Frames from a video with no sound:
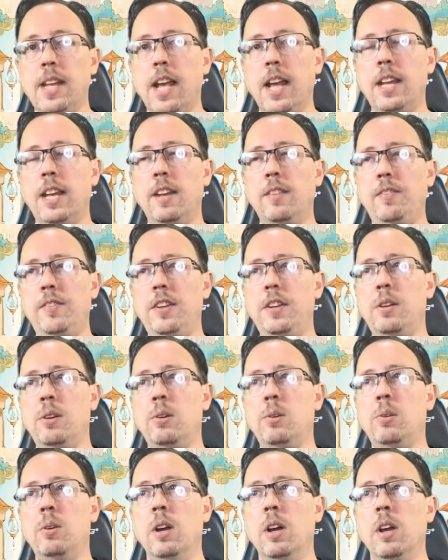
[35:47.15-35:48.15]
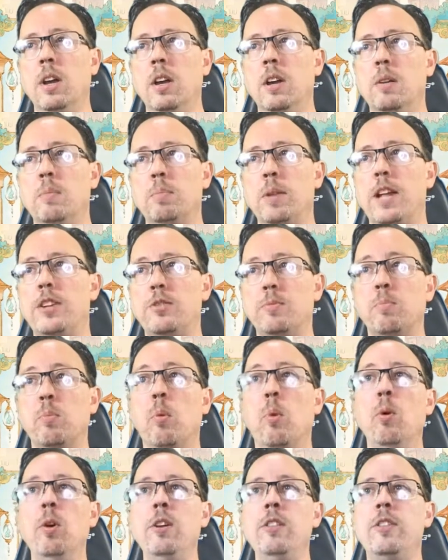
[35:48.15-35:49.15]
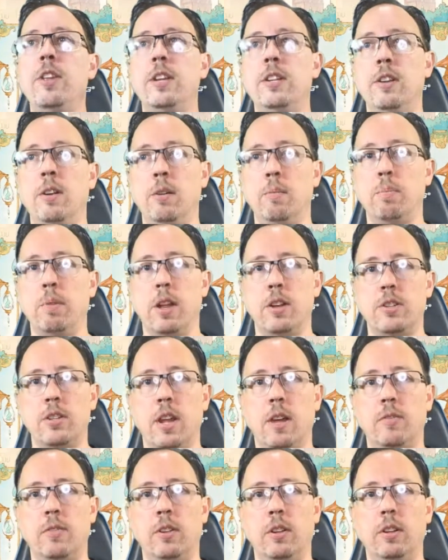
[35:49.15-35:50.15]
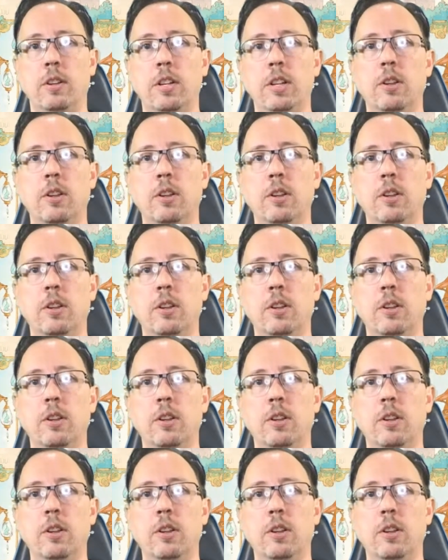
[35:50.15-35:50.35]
And if you pledge more than your pledge level,